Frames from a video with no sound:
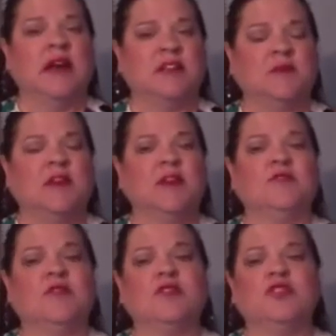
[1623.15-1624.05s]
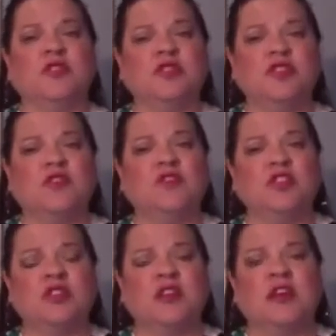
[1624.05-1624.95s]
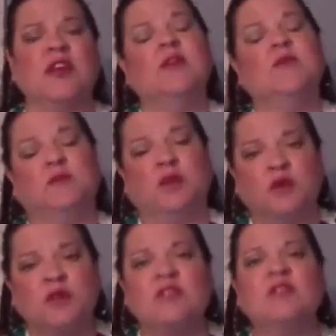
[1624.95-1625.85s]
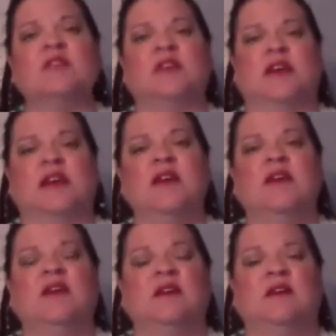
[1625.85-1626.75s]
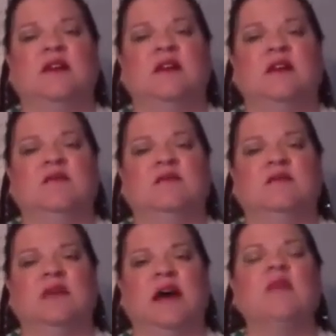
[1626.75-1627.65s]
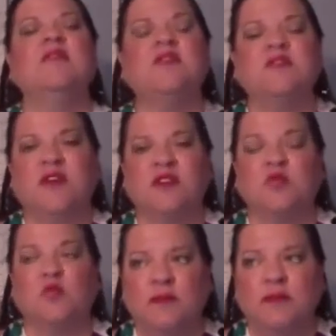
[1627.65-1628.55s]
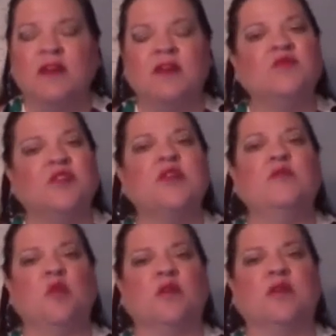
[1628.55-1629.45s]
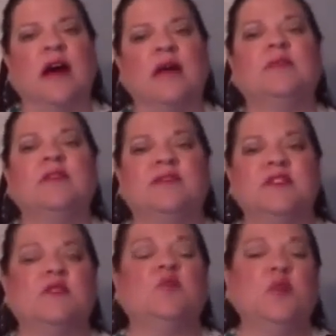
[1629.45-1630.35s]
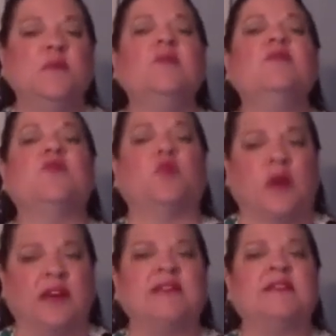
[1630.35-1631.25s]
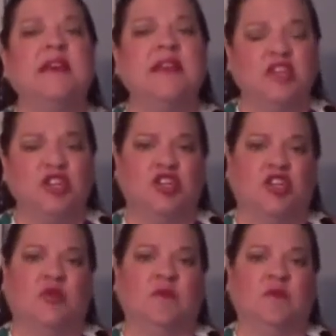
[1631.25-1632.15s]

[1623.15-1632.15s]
speaking for the church officially, but personally, how this affects women is very important. I believe it's a women's rights issue.